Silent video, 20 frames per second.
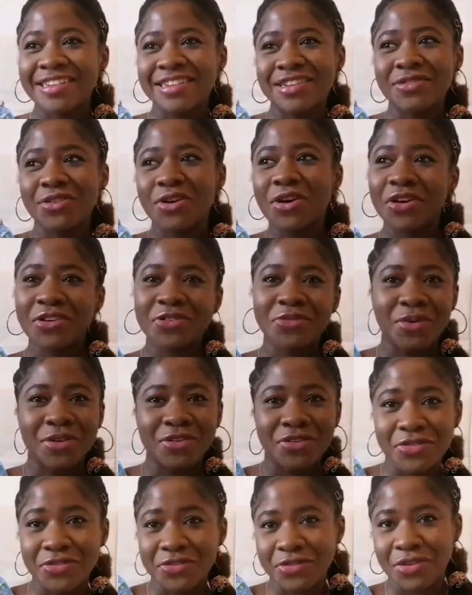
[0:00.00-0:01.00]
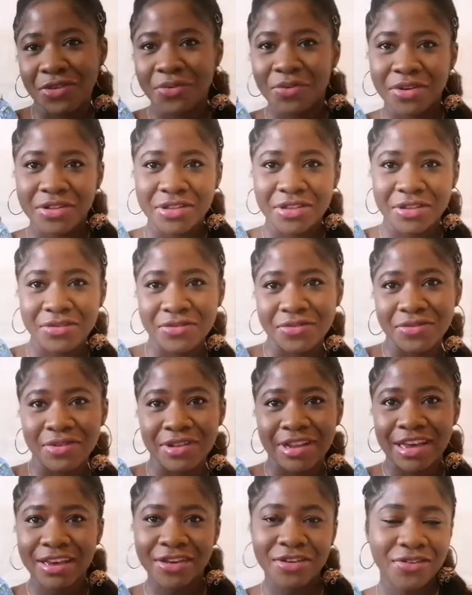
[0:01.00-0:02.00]
and the dogs were just doing what they
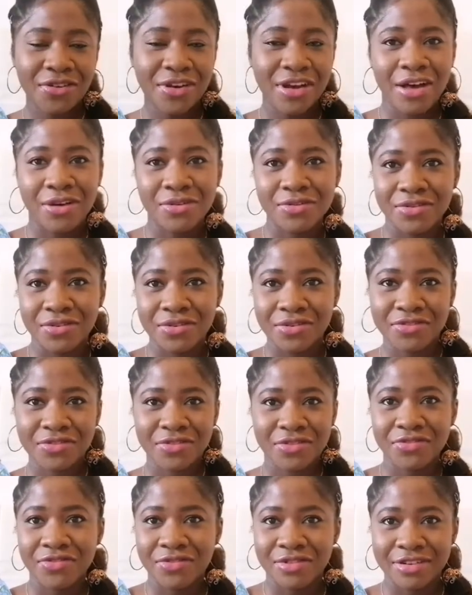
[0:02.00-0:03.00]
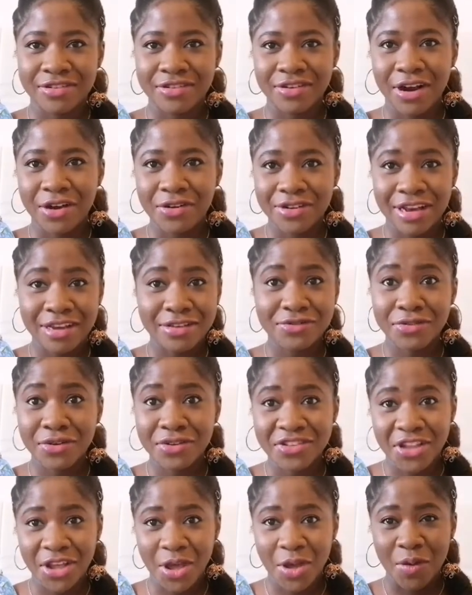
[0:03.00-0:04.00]
do like you know how dogs just run around i
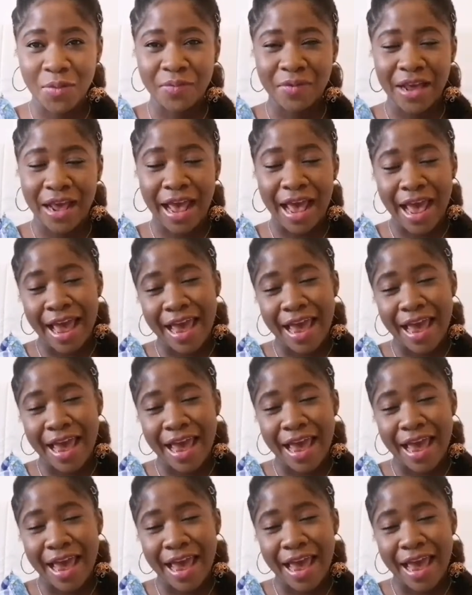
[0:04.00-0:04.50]
saw them